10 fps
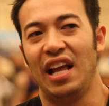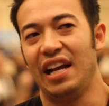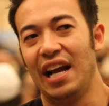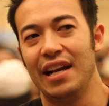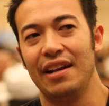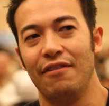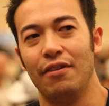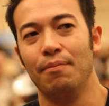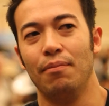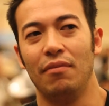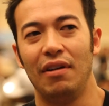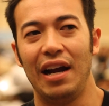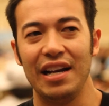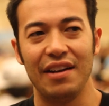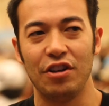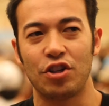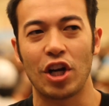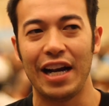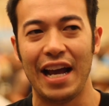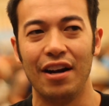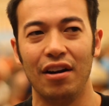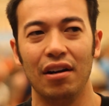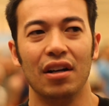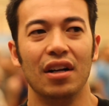like I didn't even try to enter.